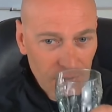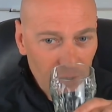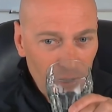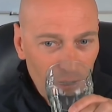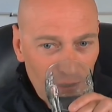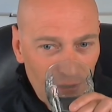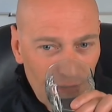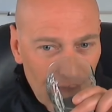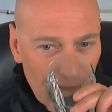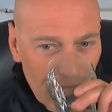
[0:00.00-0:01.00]

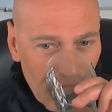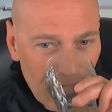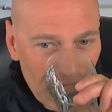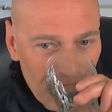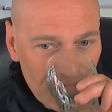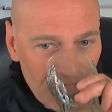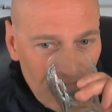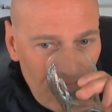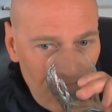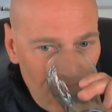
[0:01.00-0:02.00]

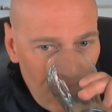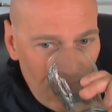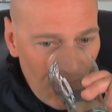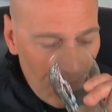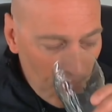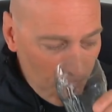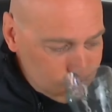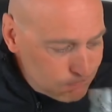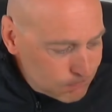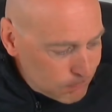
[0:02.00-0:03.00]
The person shown says nothing.